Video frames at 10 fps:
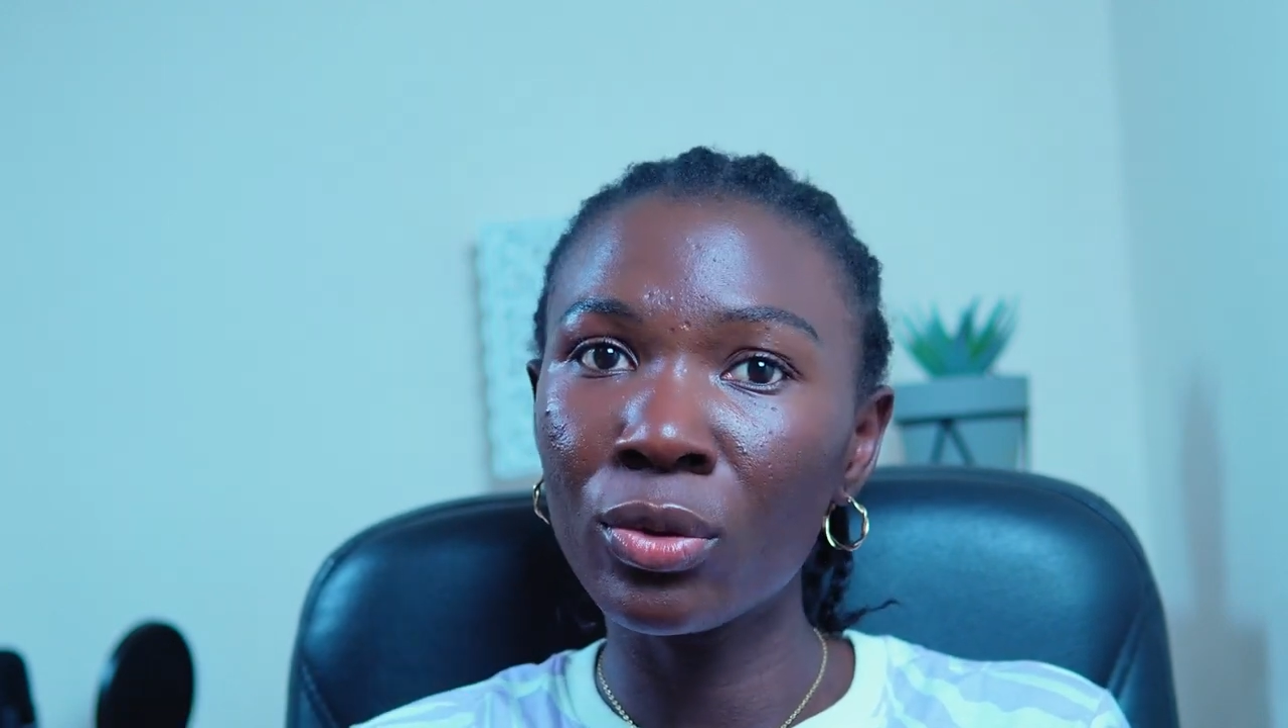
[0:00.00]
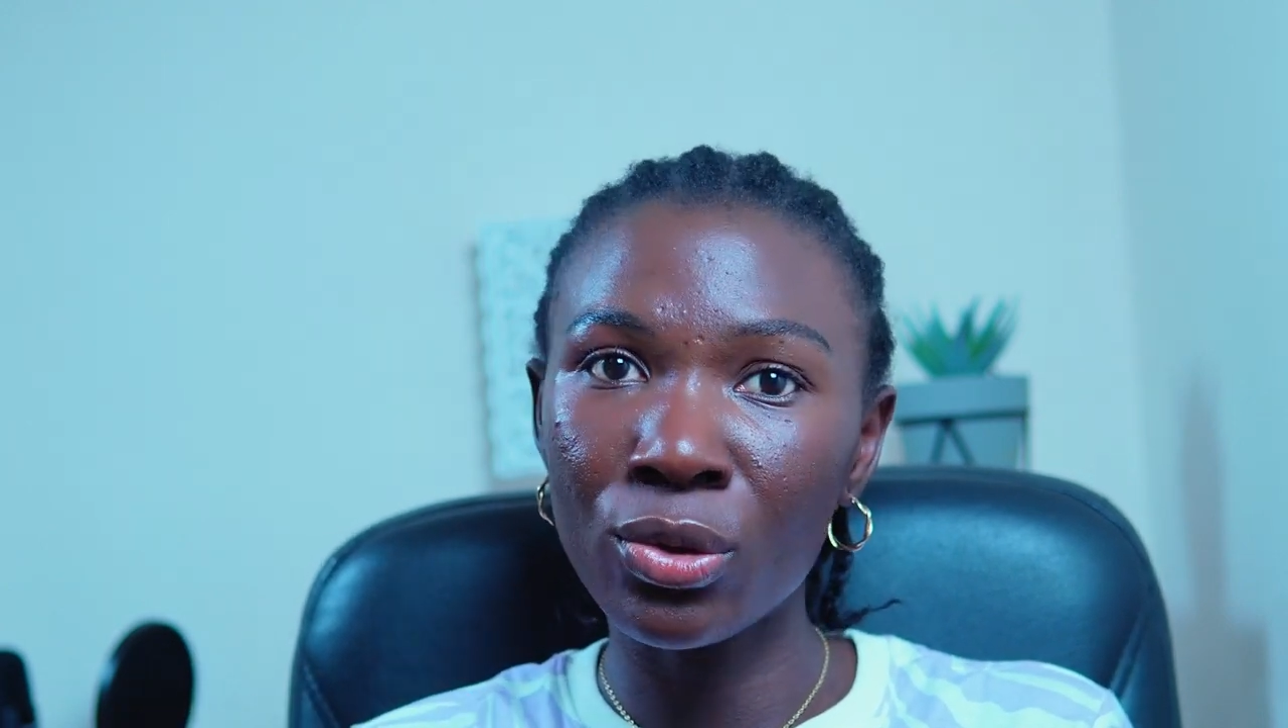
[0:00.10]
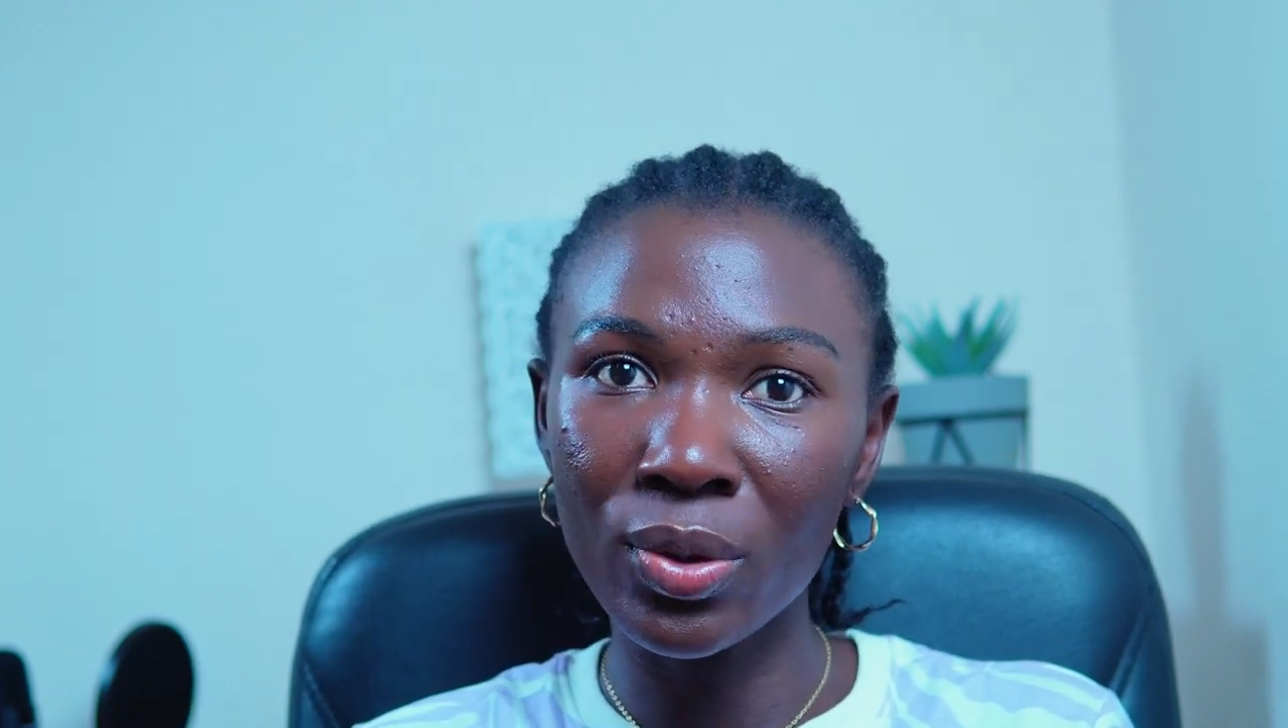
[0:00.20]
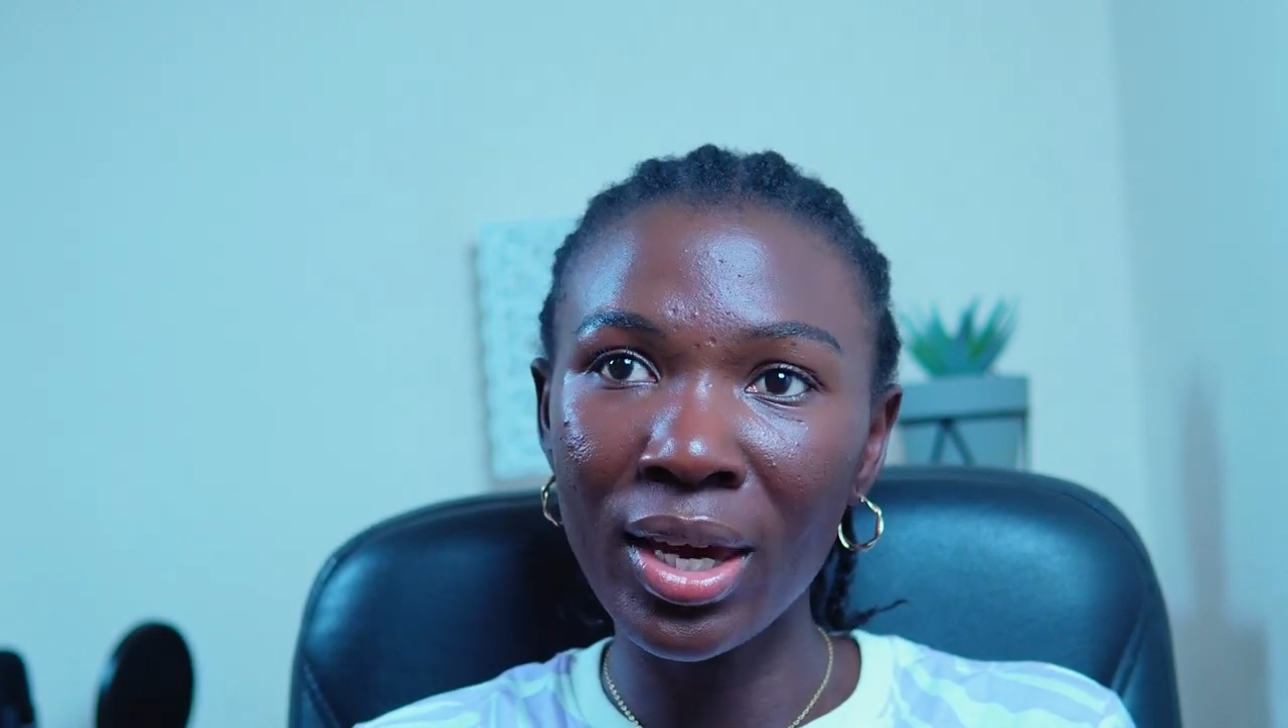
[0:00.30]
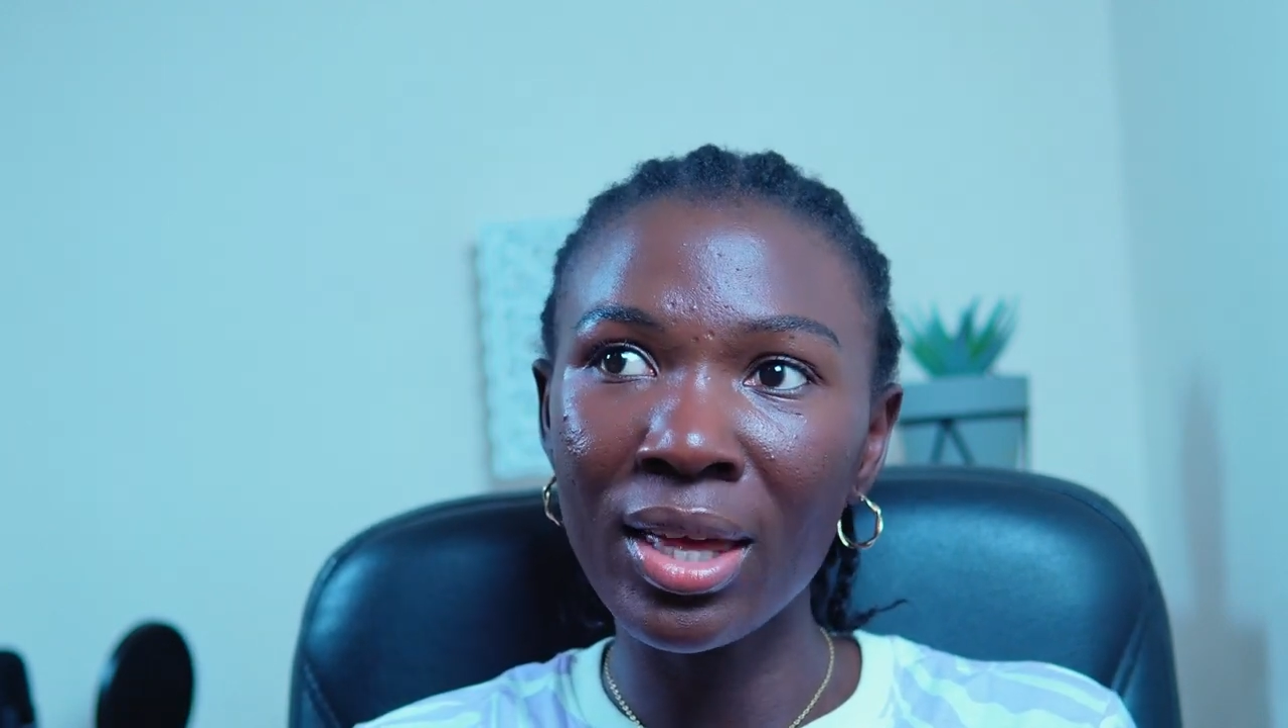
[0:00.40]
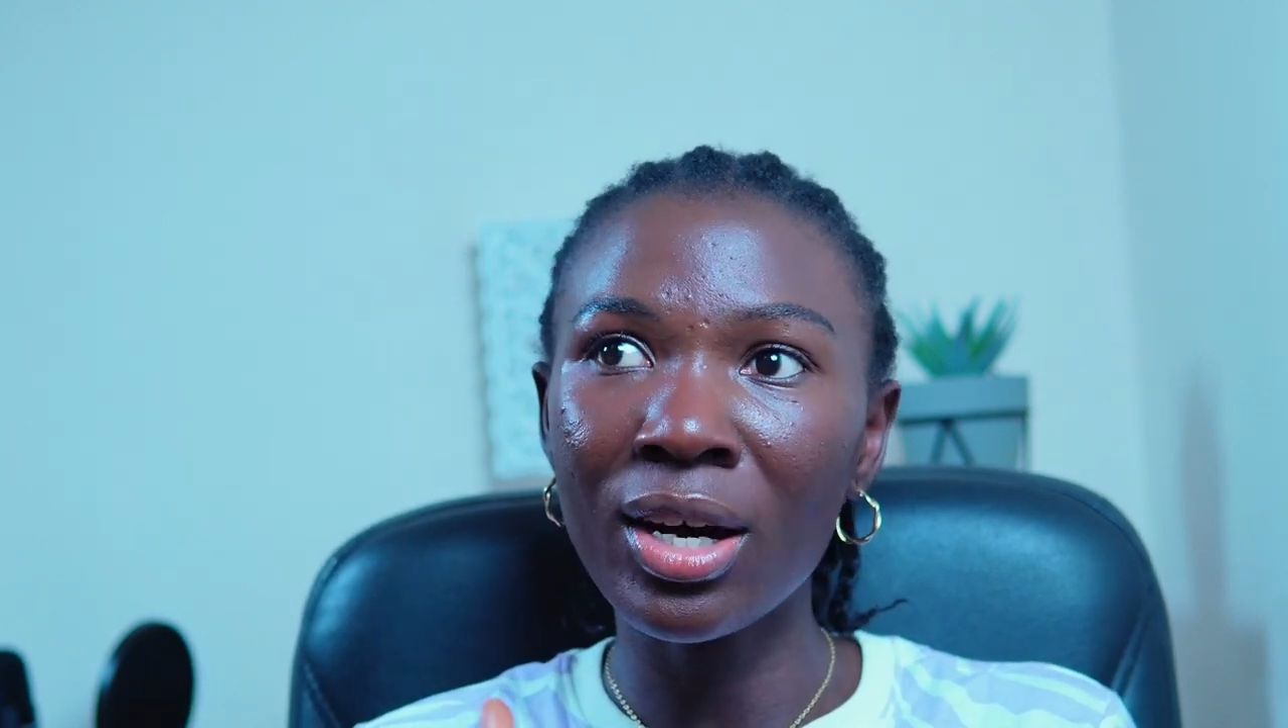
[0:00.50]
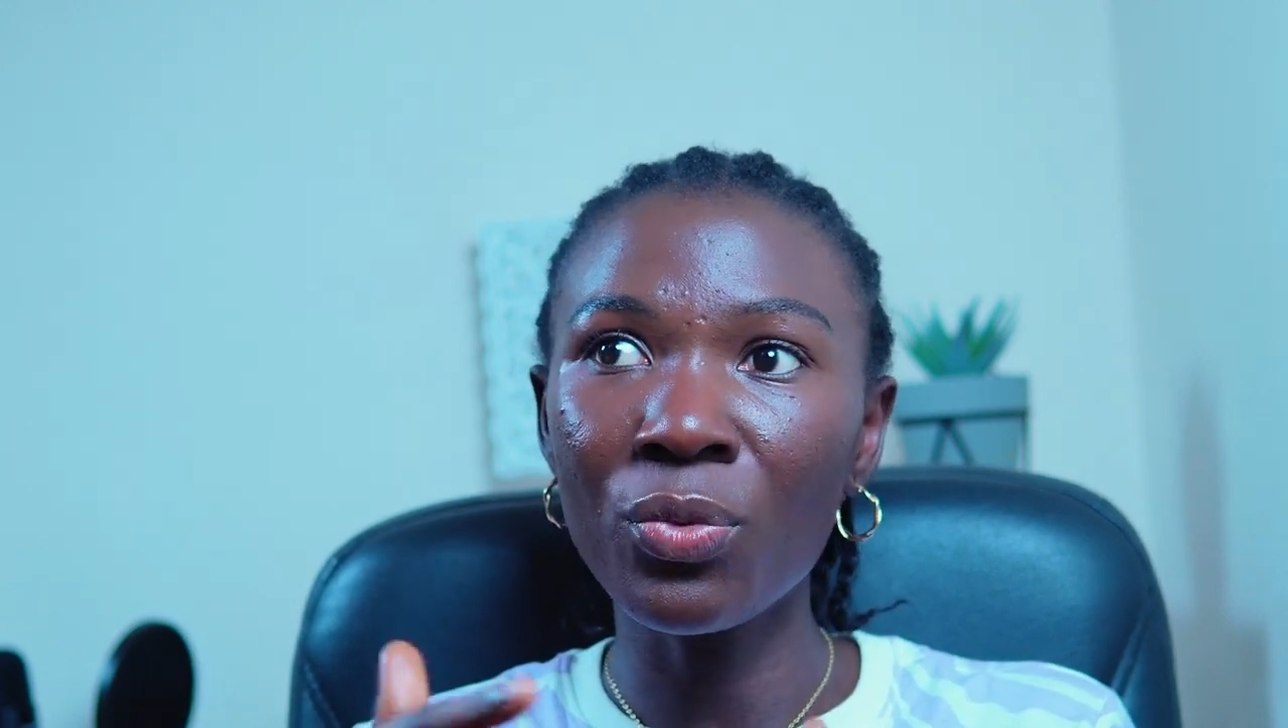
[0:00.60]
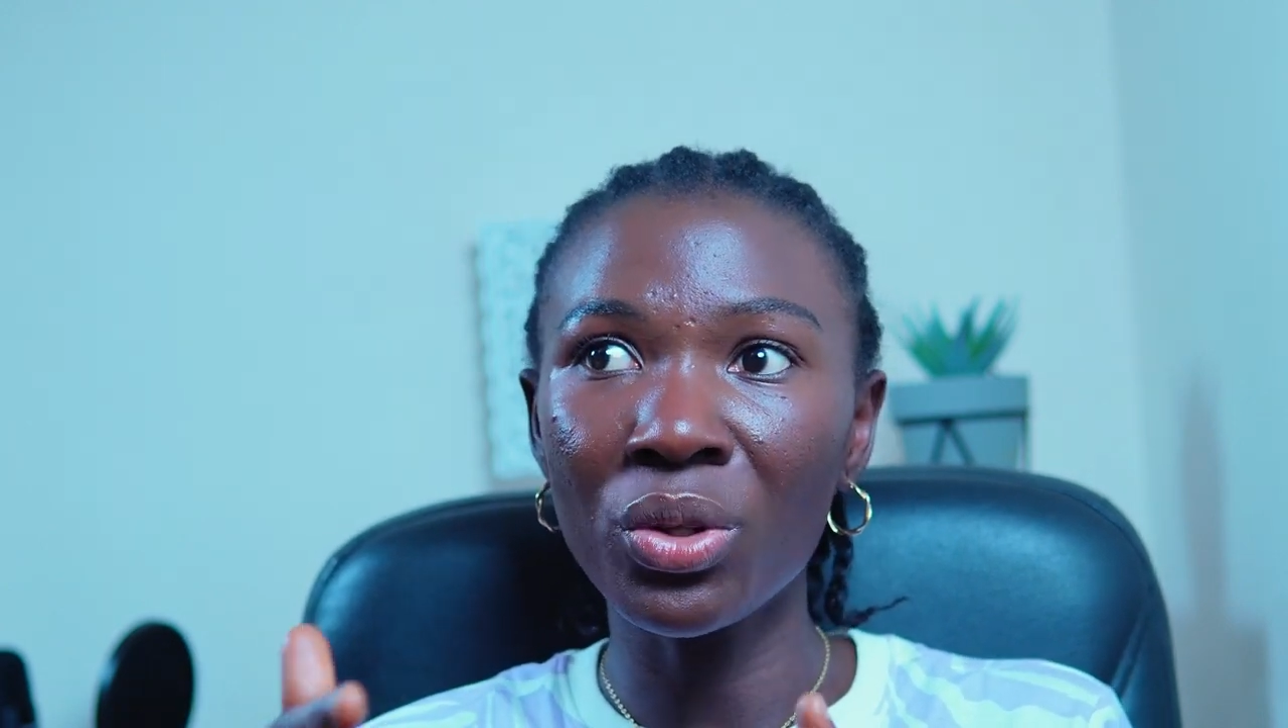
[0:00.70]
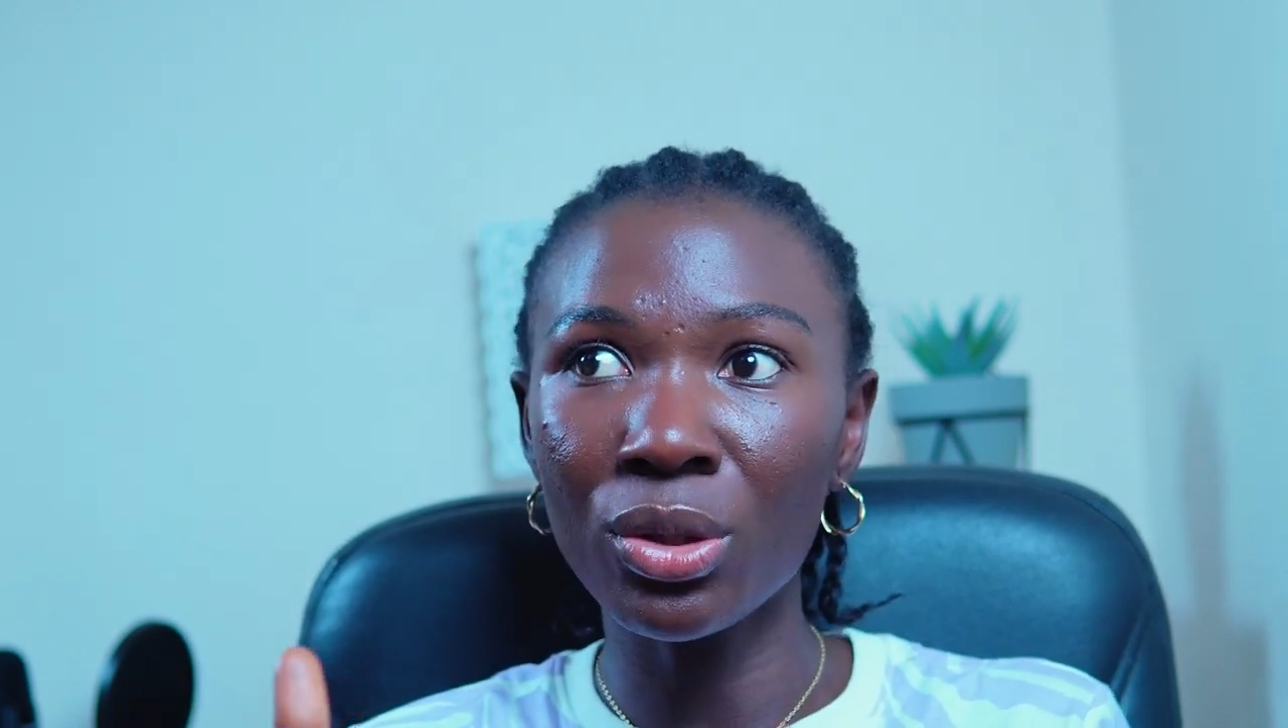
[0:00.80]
together